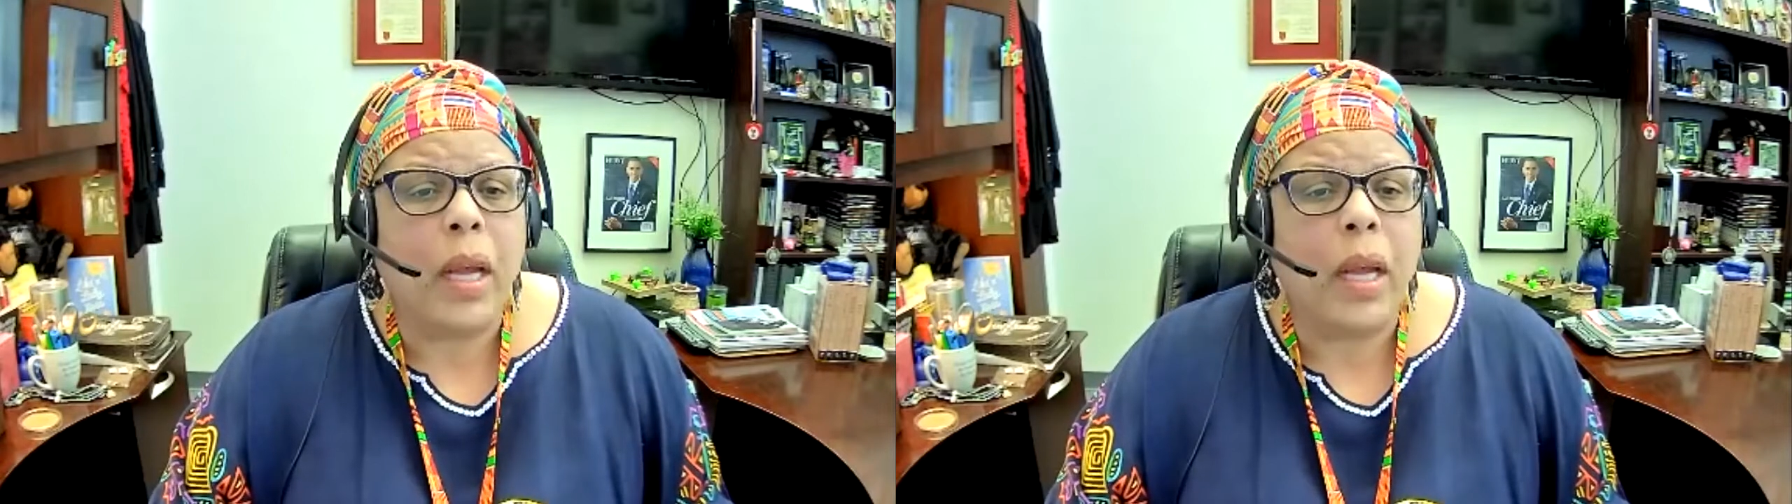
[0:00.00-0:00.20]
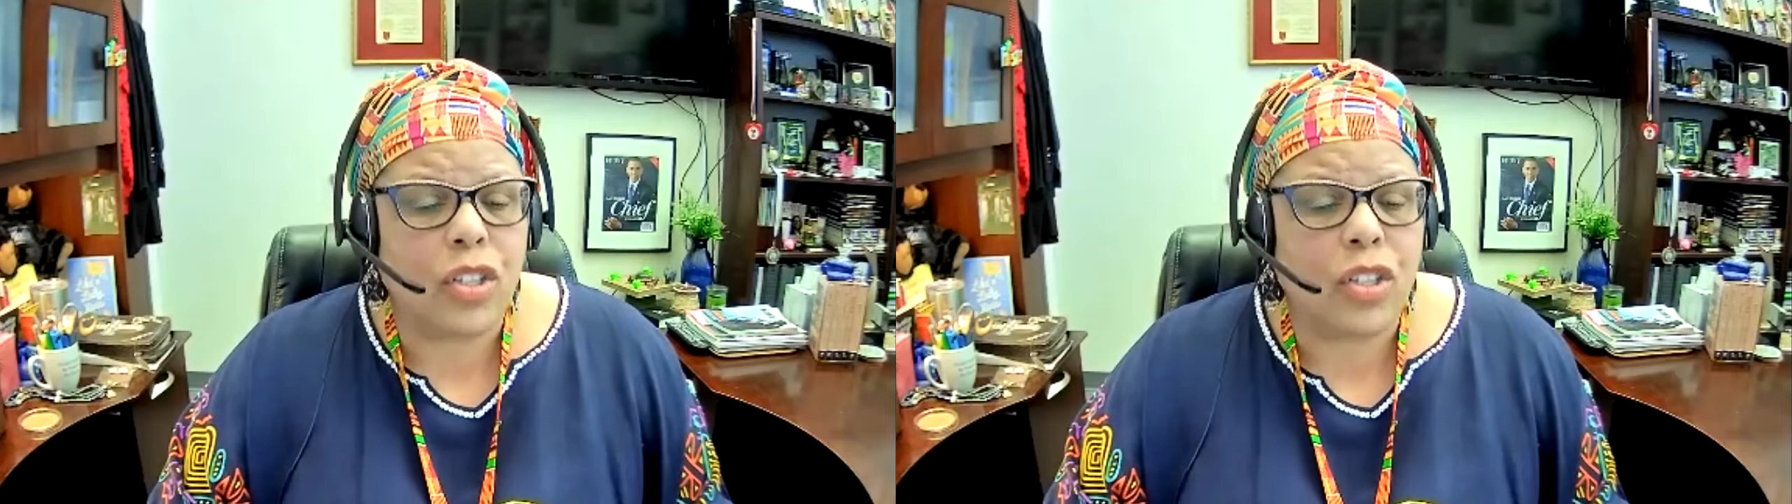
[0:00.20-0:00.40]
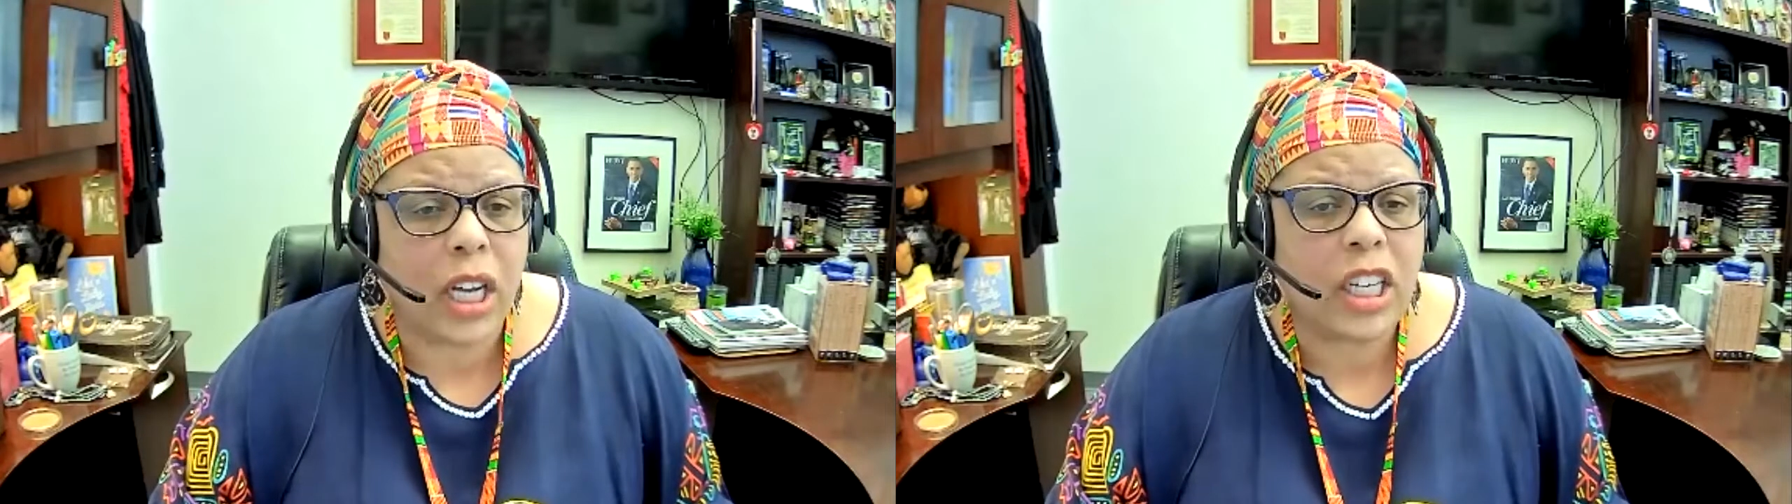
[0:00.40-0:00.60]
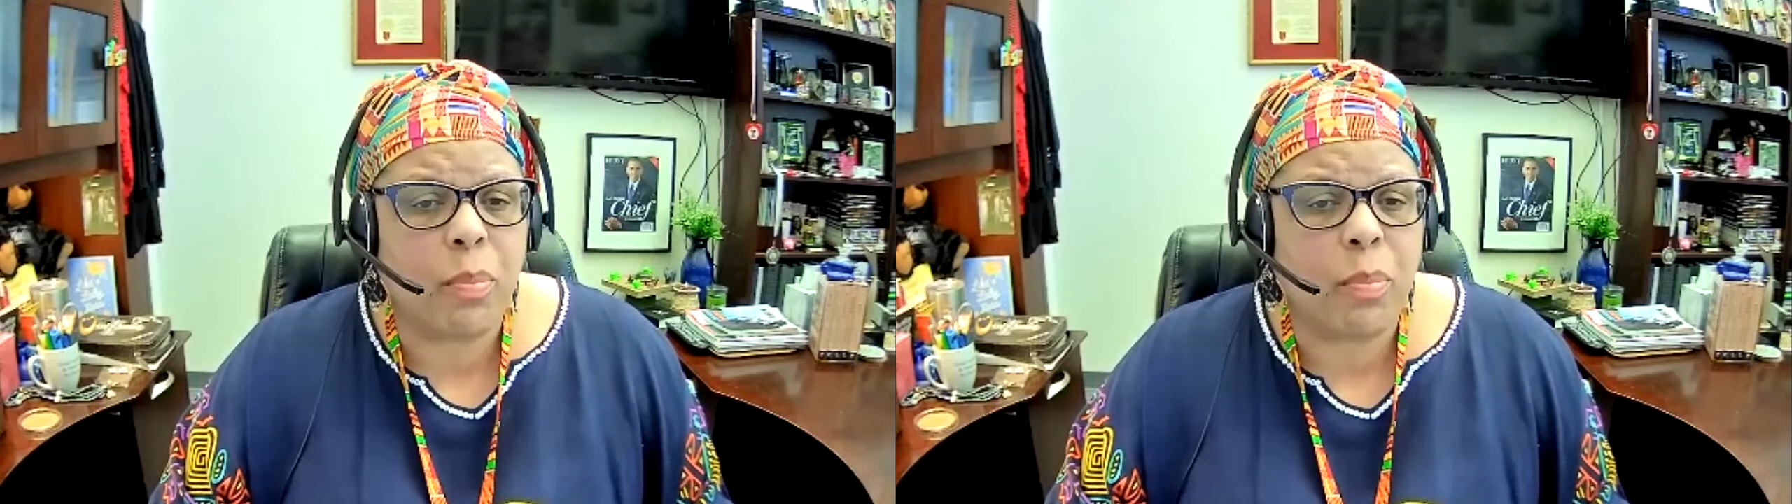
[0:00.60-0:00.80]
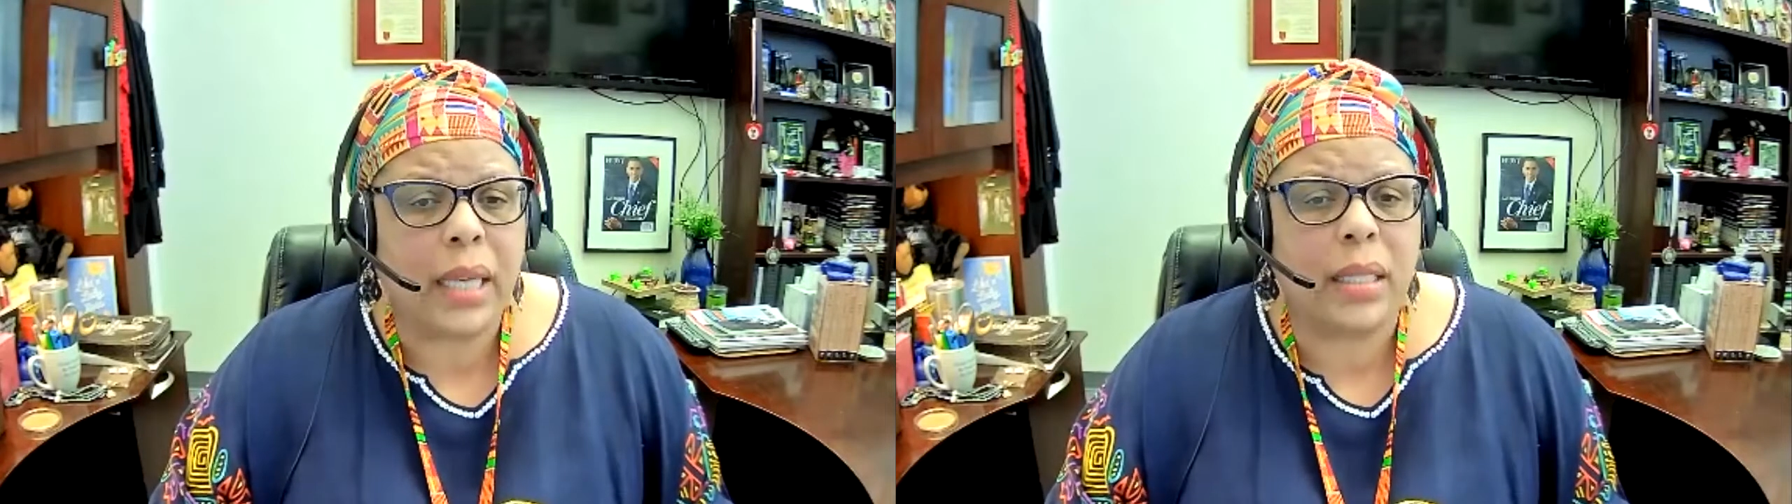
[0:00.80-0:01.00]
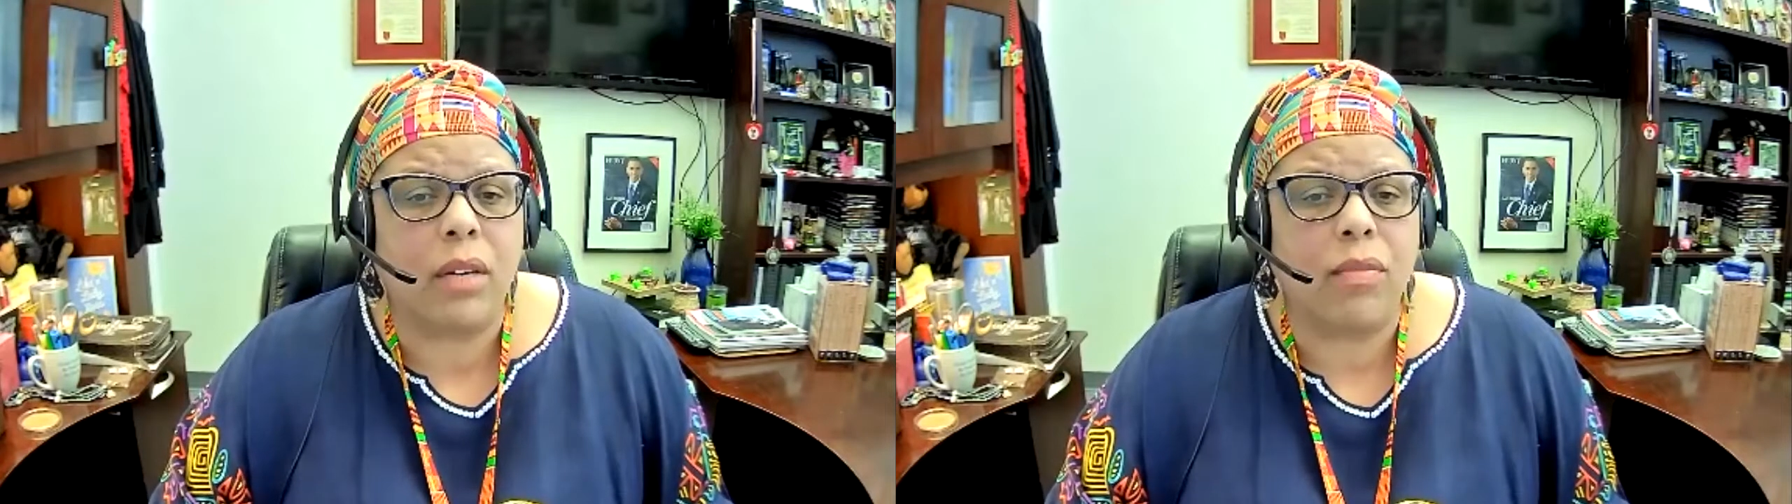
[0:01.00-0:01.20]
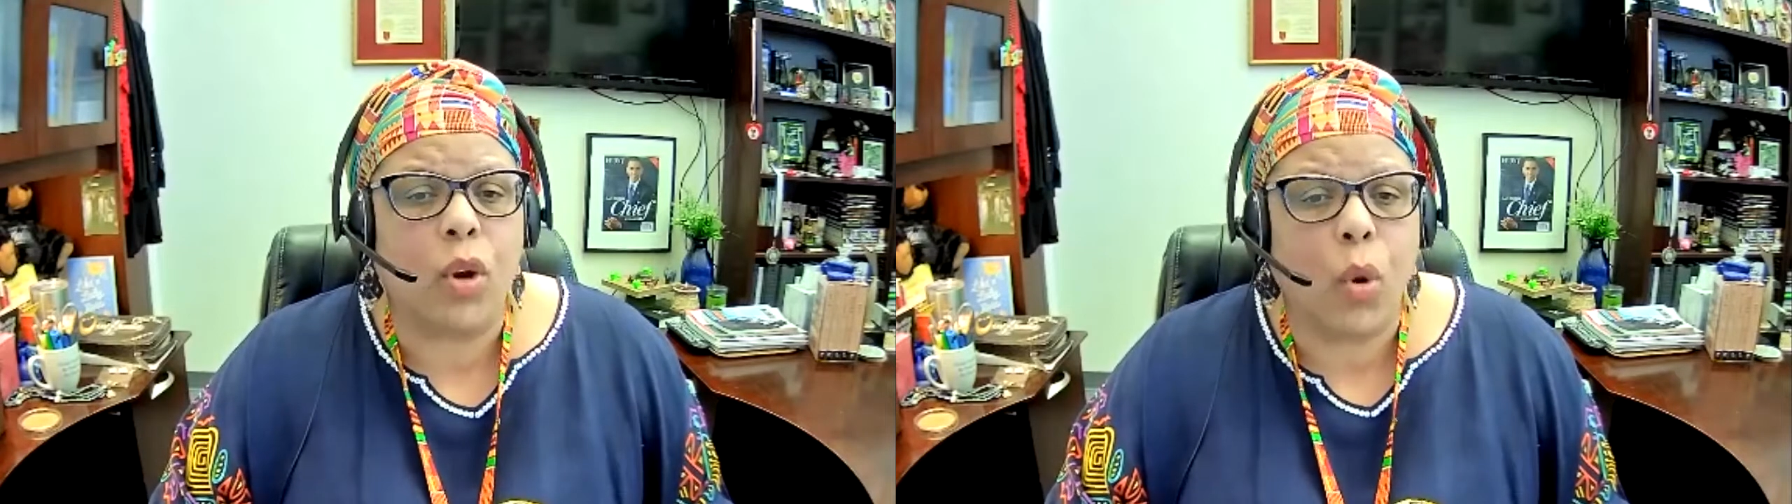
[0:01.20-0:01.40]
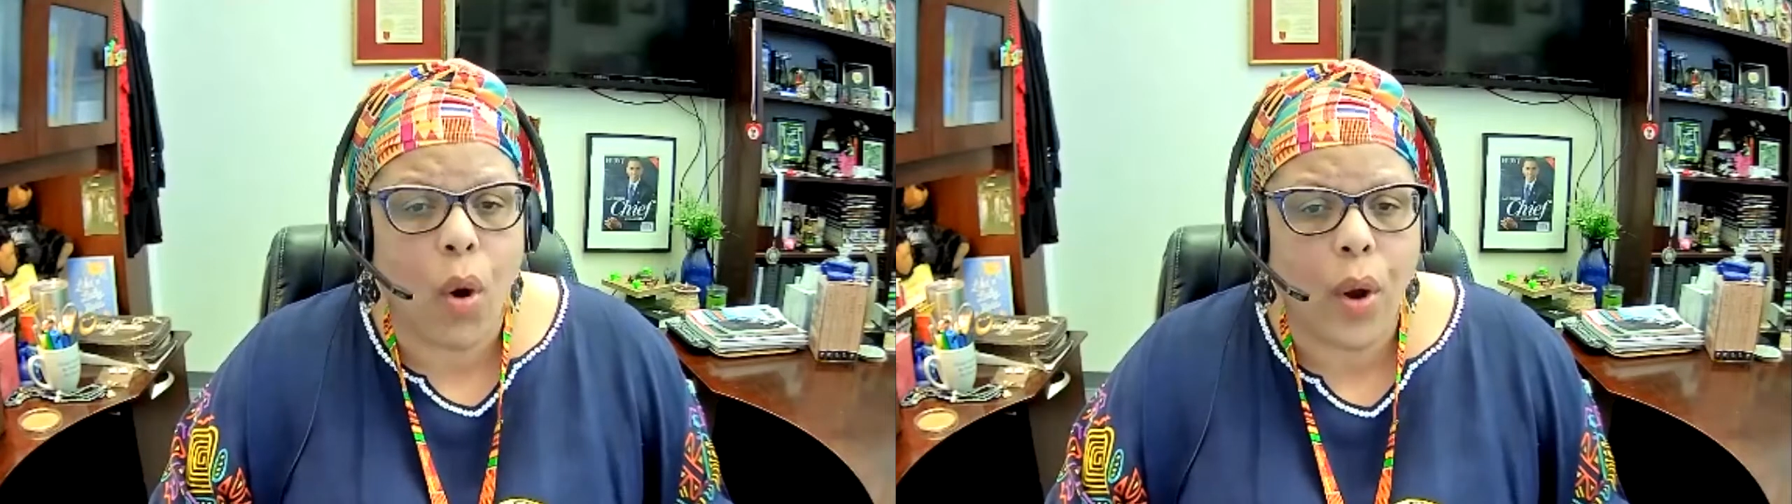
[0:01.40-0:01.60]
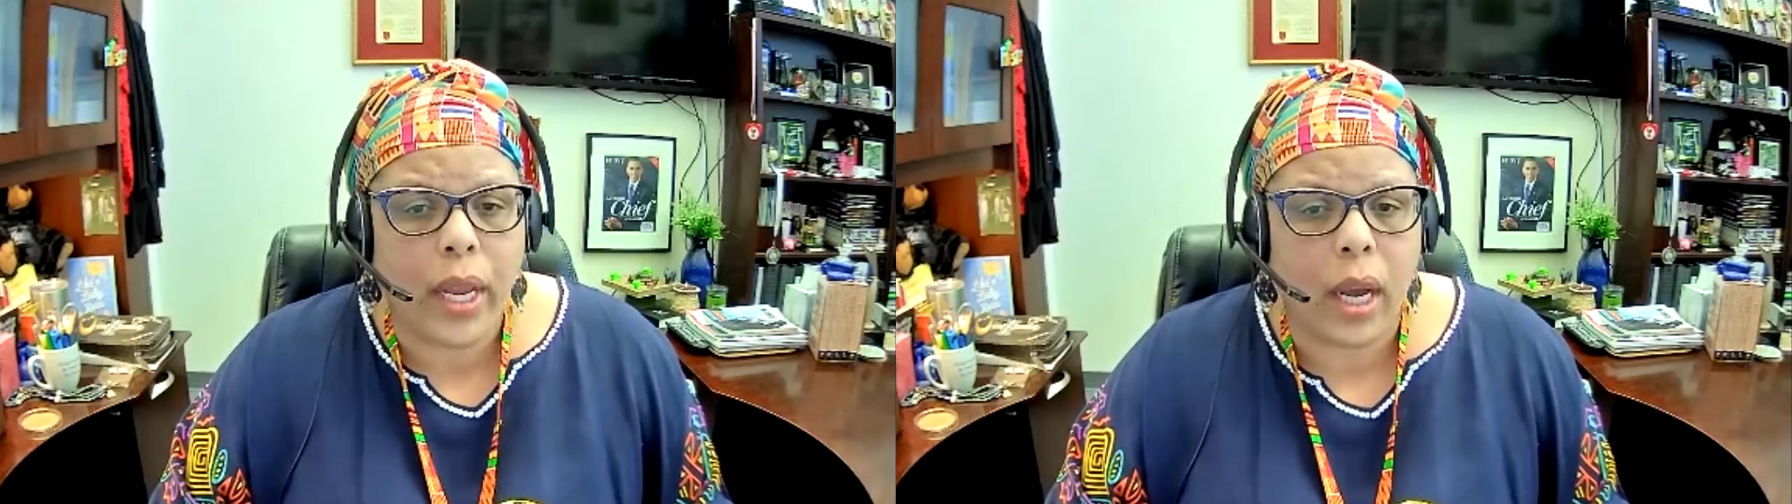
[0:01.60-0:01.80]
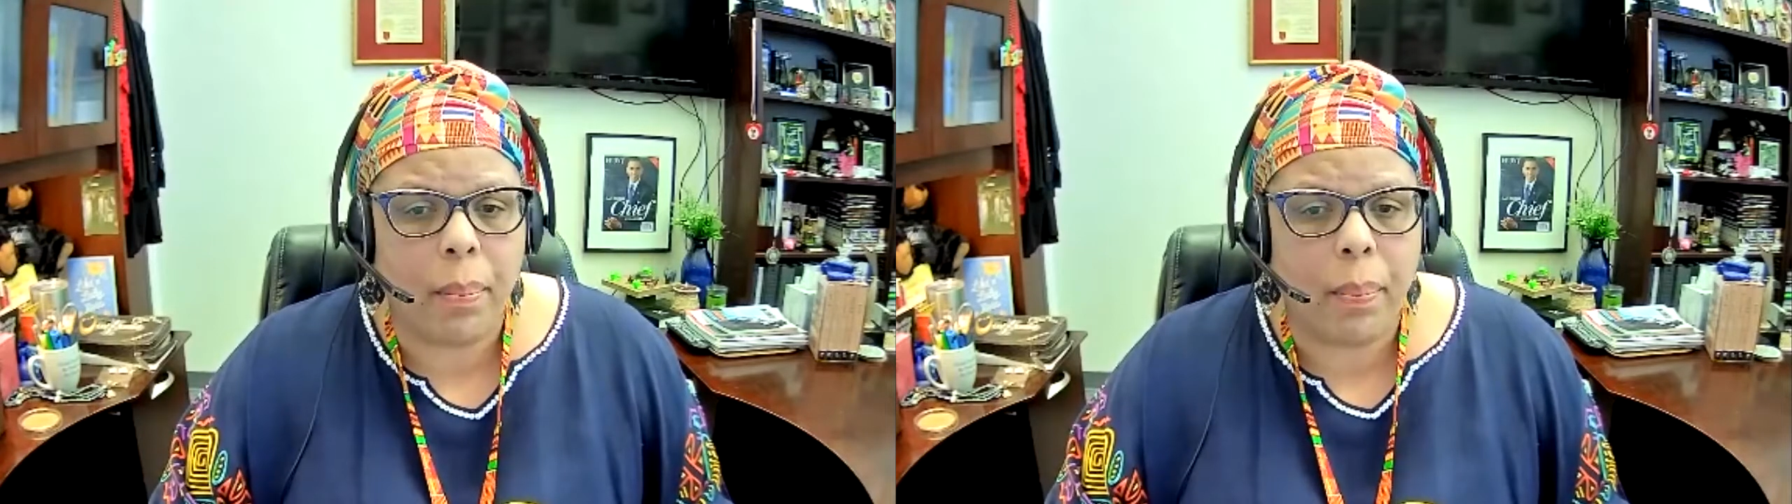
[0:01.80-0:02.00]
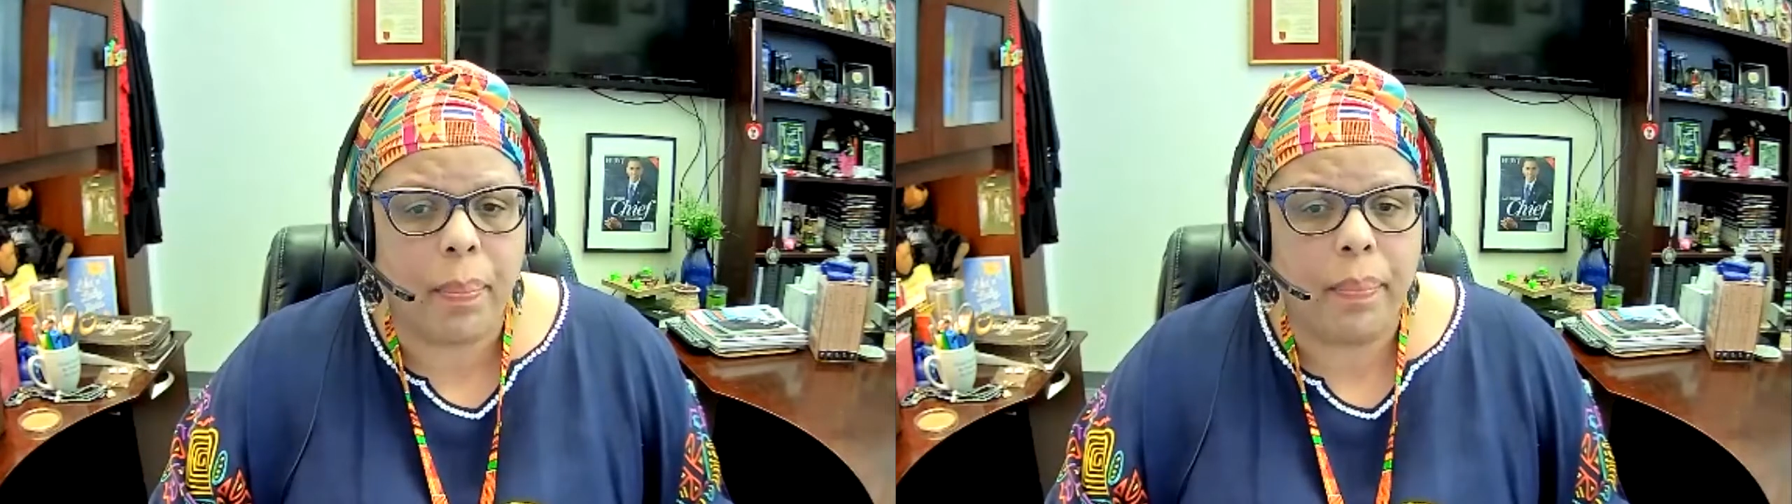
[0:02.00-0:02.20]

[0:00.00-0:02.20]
such as myself, growing up,